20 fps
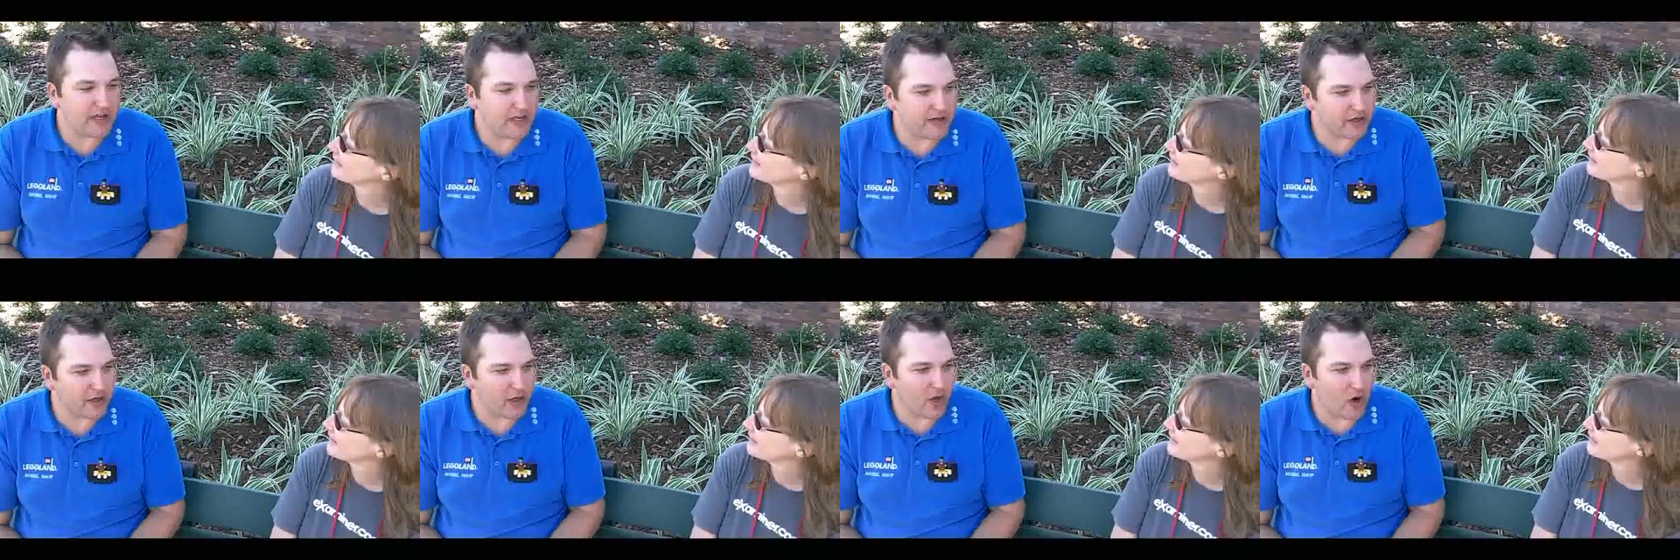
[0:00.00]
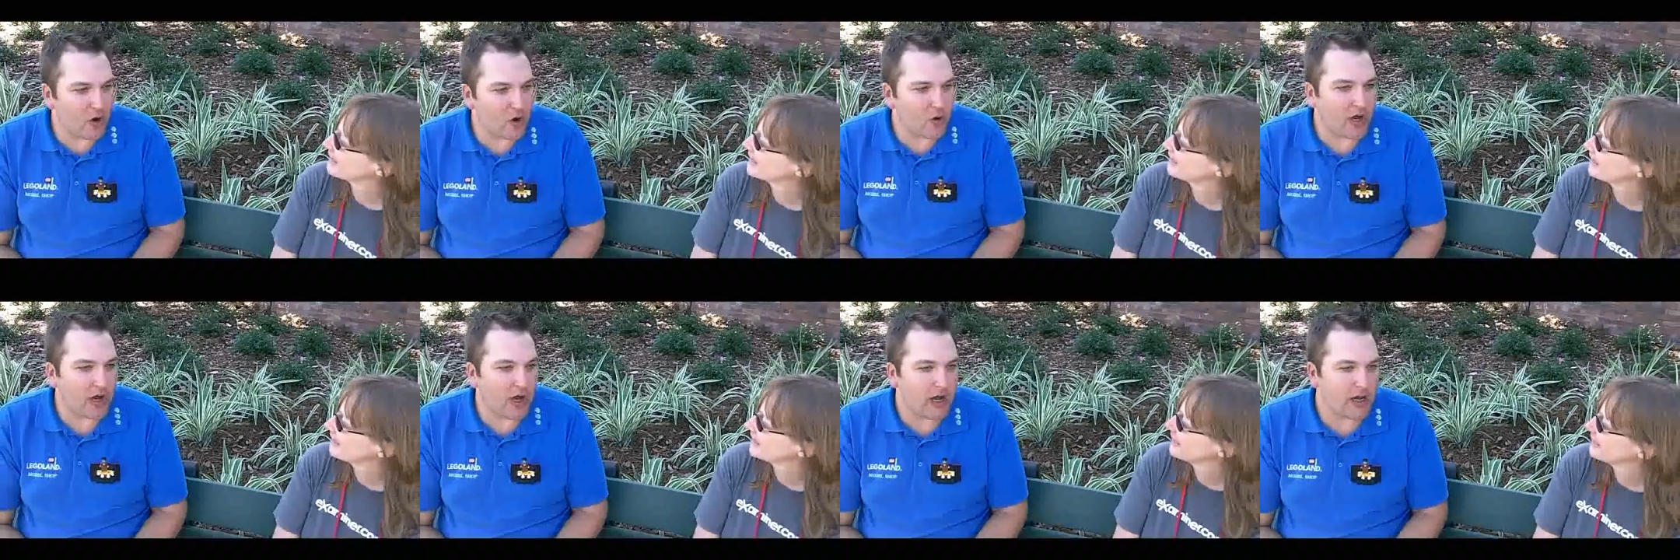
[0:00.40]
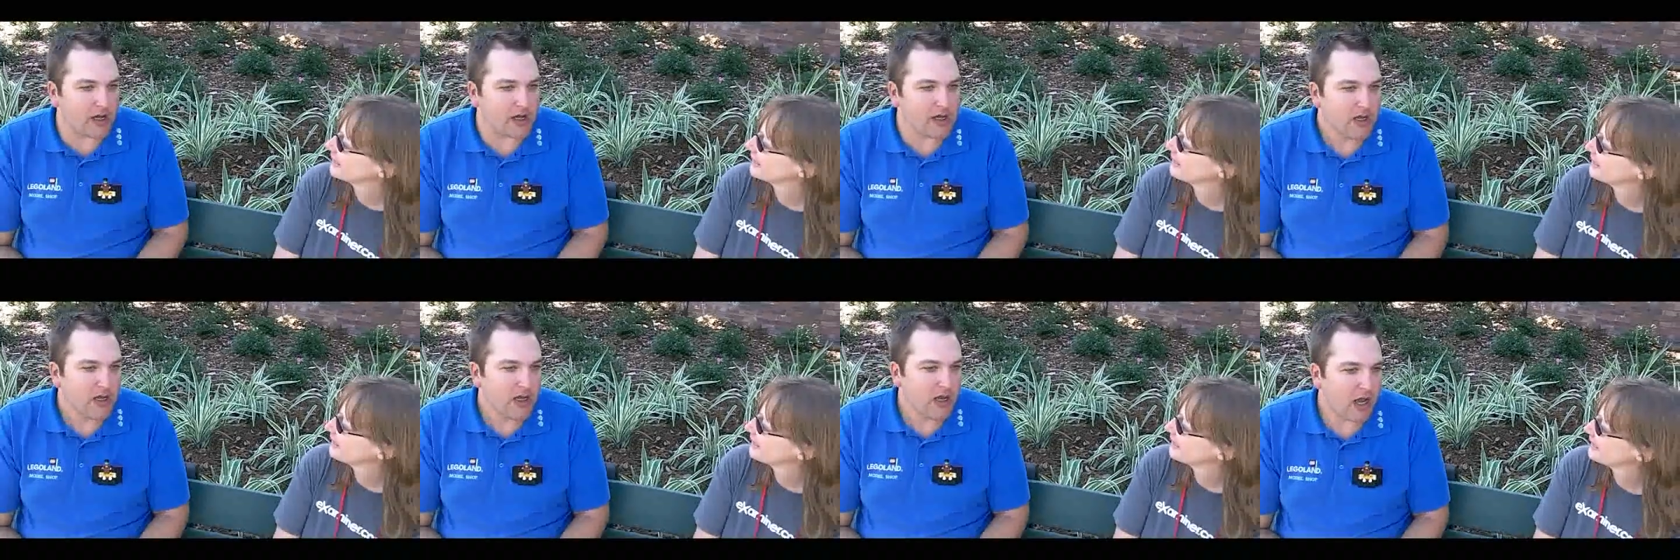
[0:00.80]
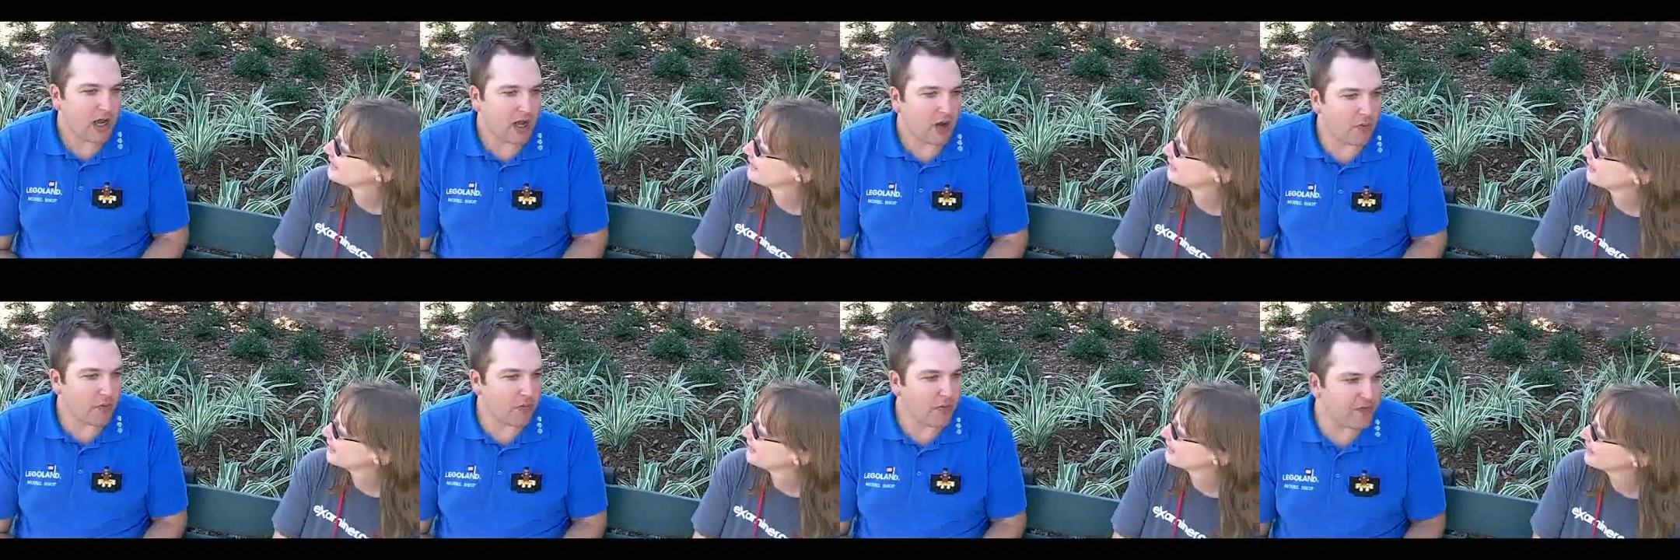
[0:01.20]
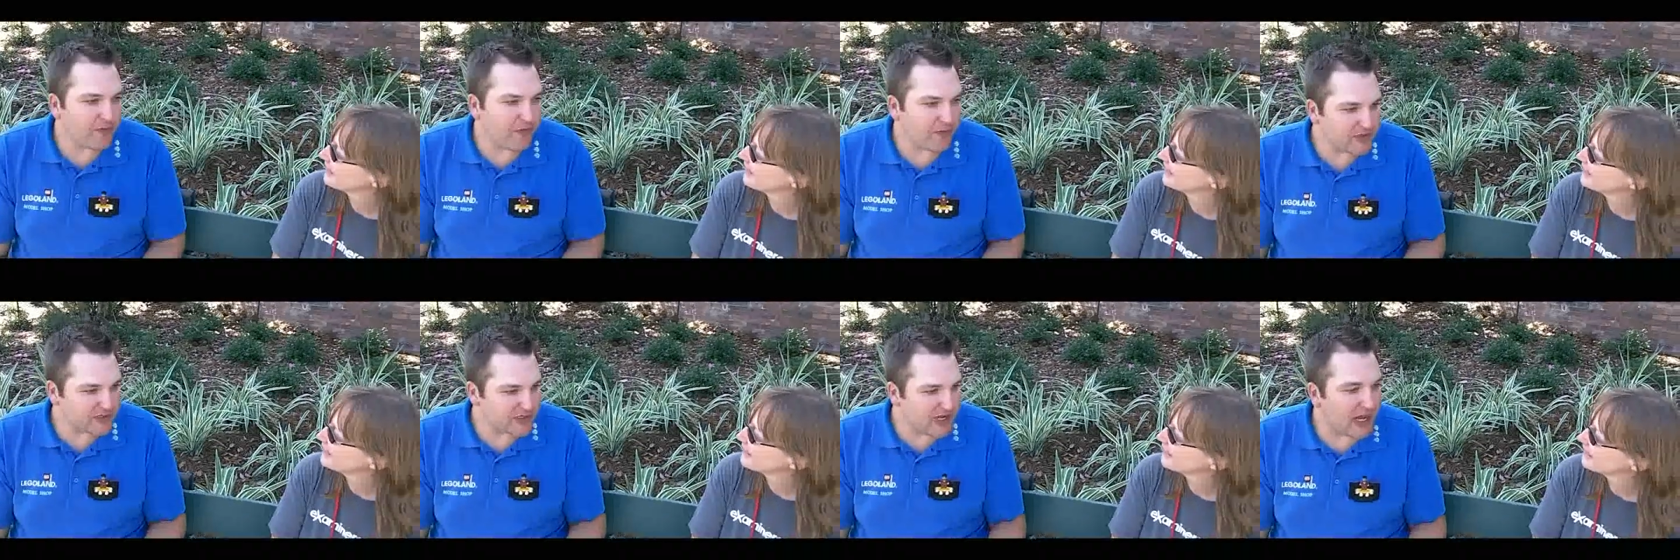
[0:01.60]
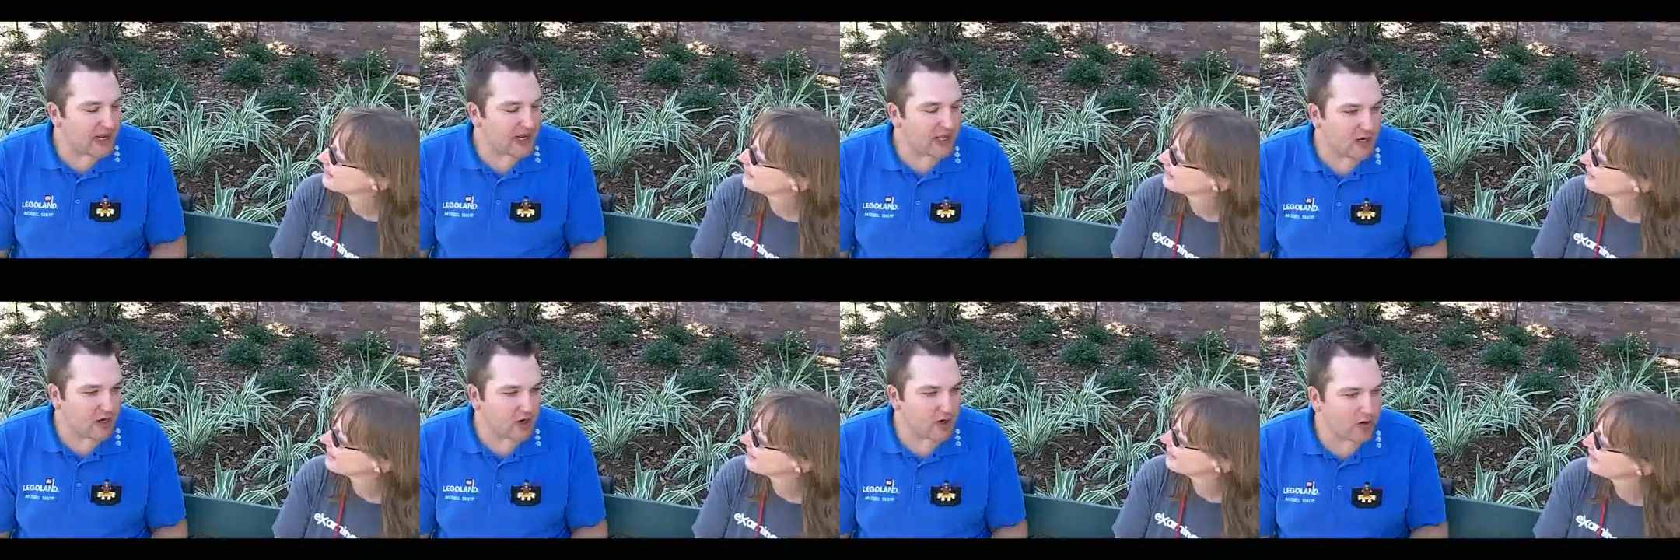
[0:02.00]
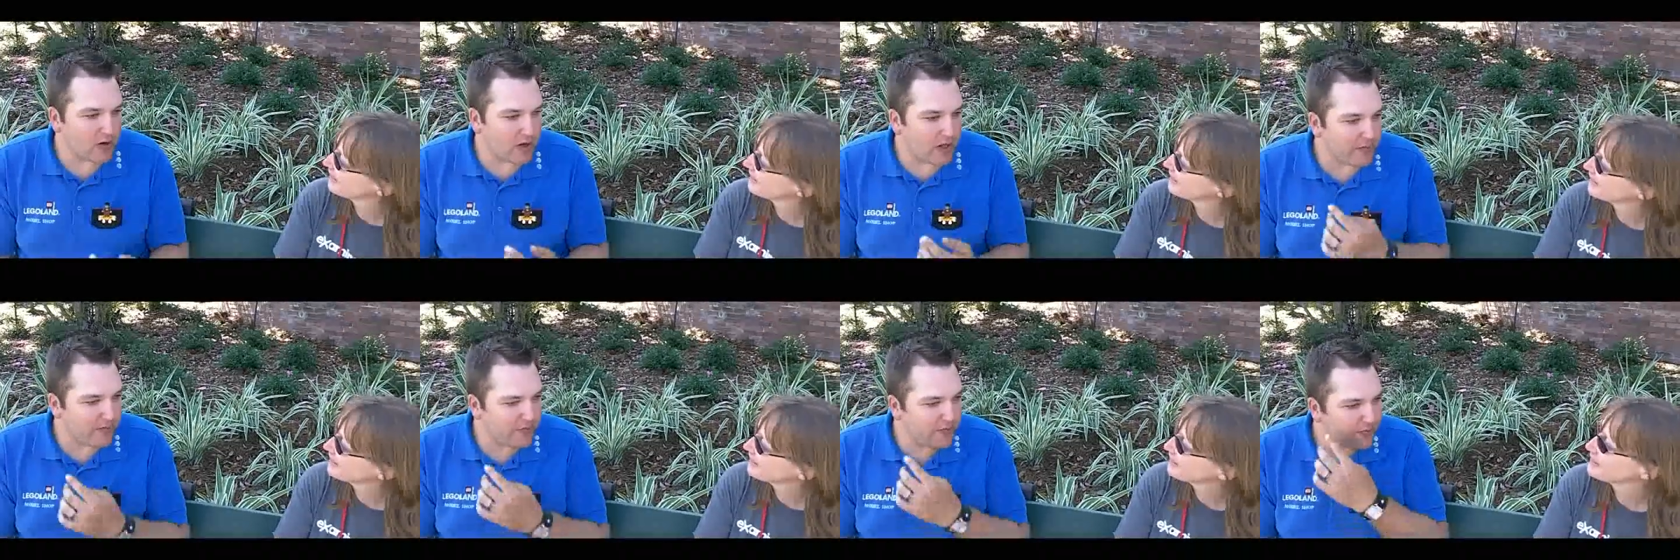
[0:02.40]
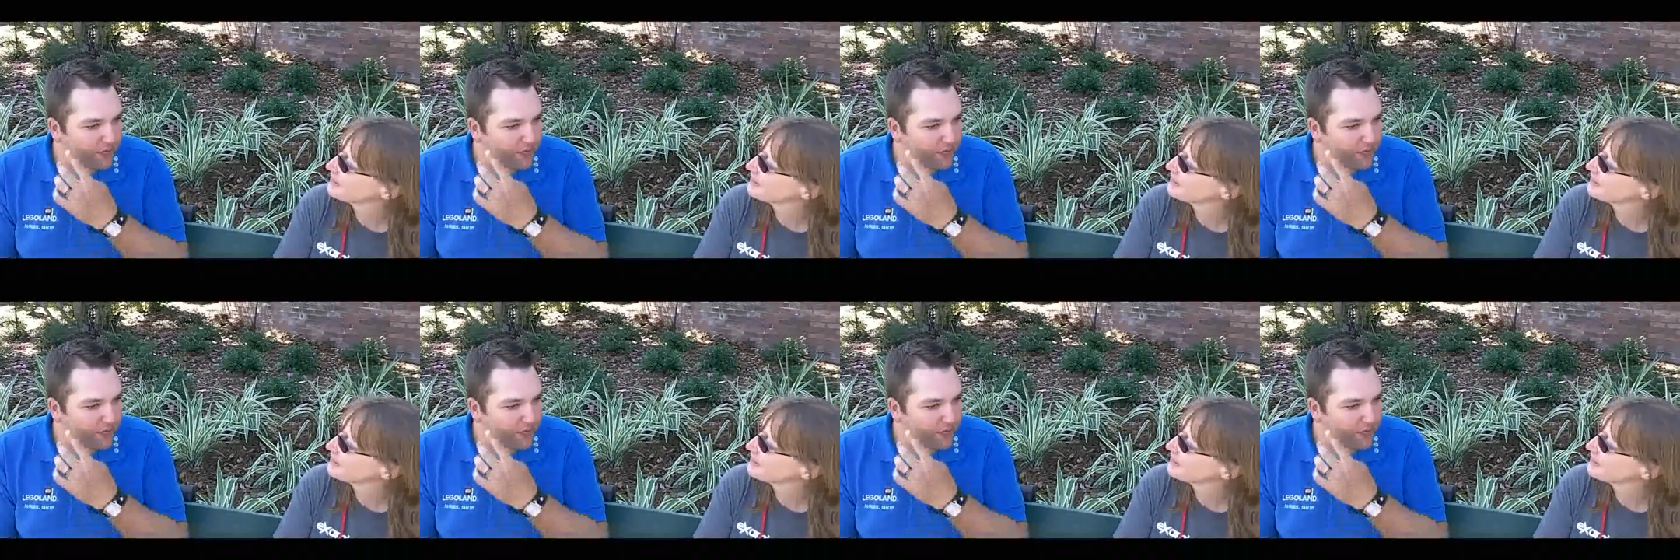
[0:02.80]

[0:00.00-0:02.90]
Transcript: needed to go. When we first got here,